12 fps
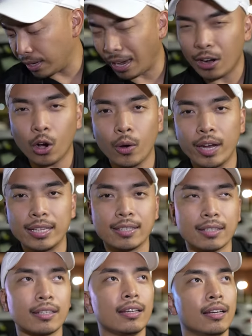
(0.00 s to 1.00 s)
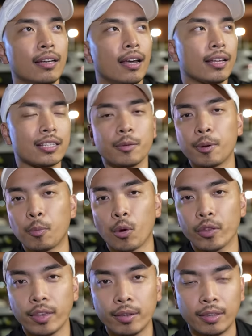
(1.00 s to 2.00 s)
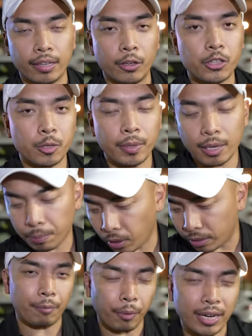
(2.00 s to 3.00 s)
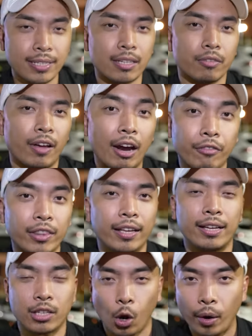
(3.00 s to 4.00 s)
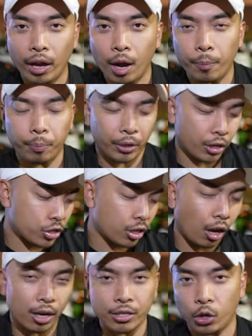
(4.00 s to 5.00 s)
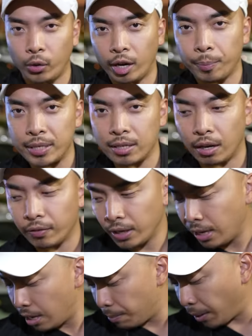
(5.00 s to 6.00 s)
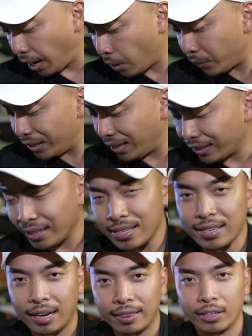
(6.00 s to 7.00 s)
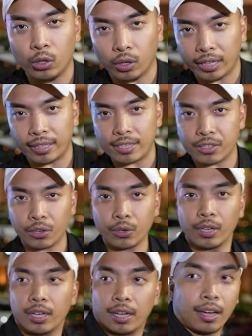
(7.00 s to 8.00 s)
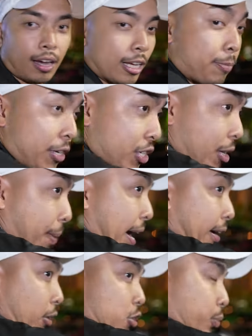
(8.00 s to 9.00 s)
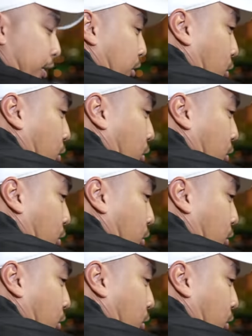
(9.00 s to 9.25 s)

I know it's, It's a little bit more than they used to be, but prices of everything is going up, production costs are going up and stuff. But I really like these, and I think you'll like these too. Uh, especially the back, it looks really